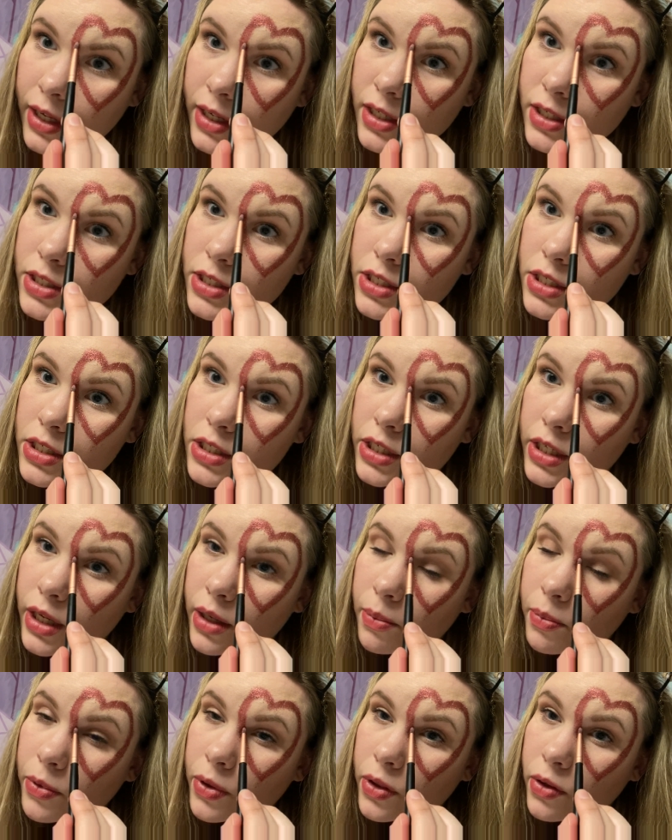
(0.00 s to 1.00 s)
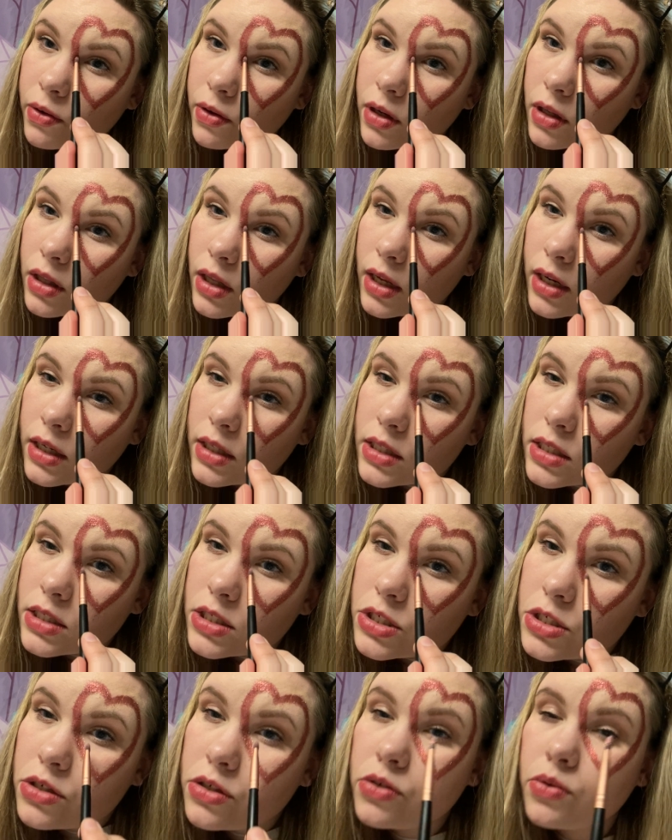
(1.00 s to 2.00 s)
skip through a lot of
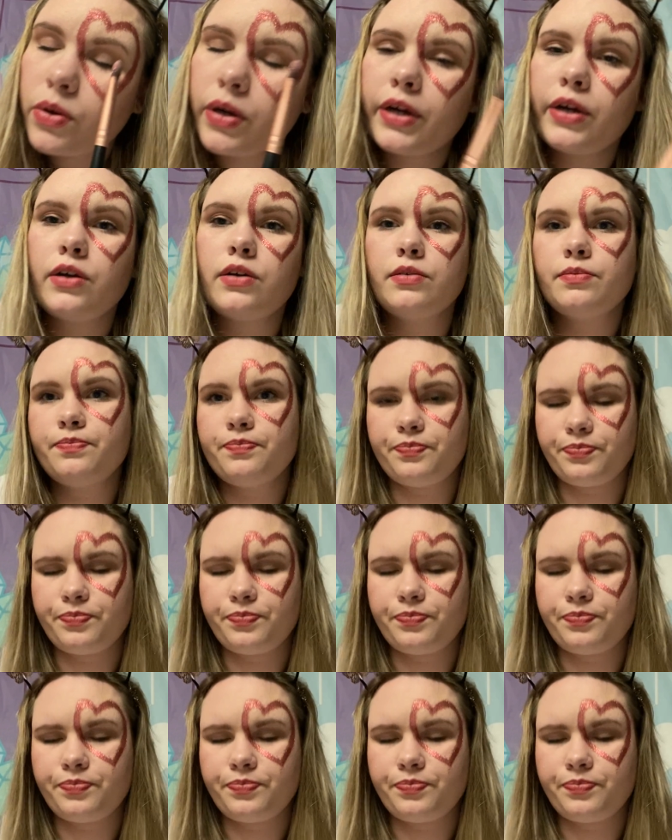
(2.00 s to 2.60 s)
this tutorial.